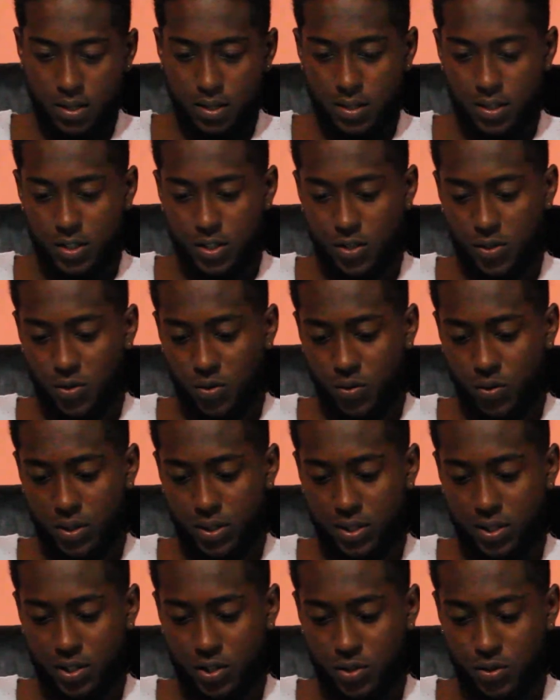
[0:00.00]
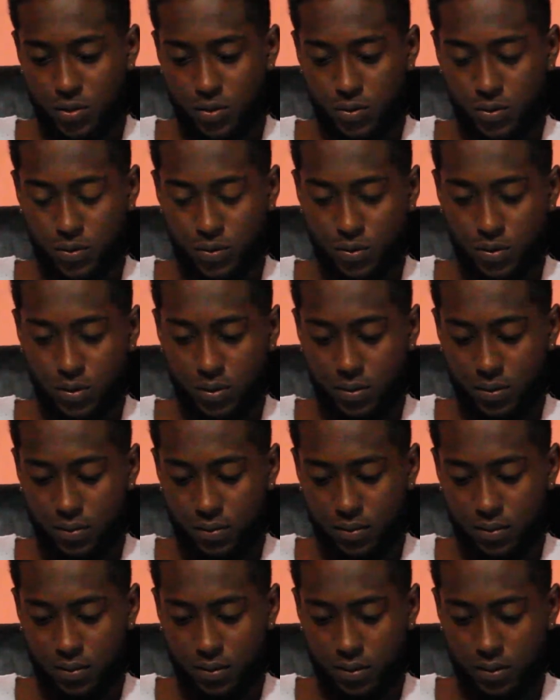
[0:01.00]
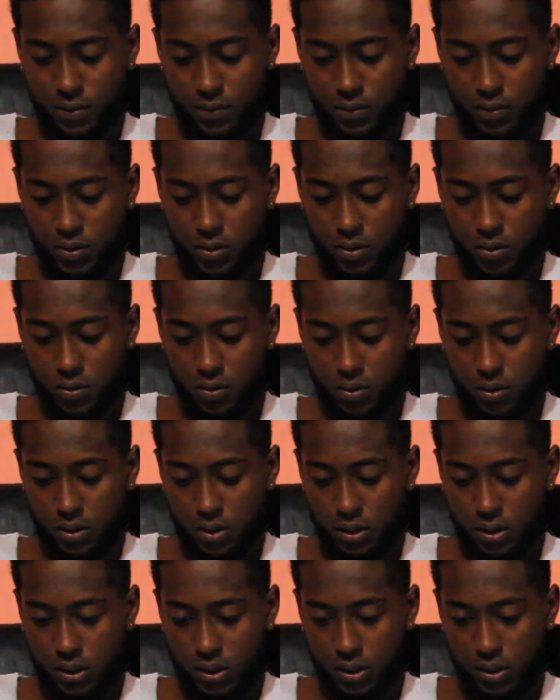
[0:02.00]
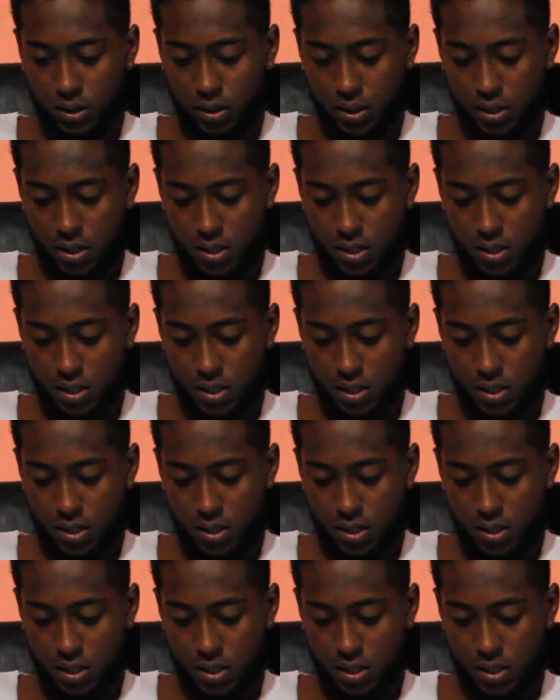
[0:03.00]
Let's go into photos.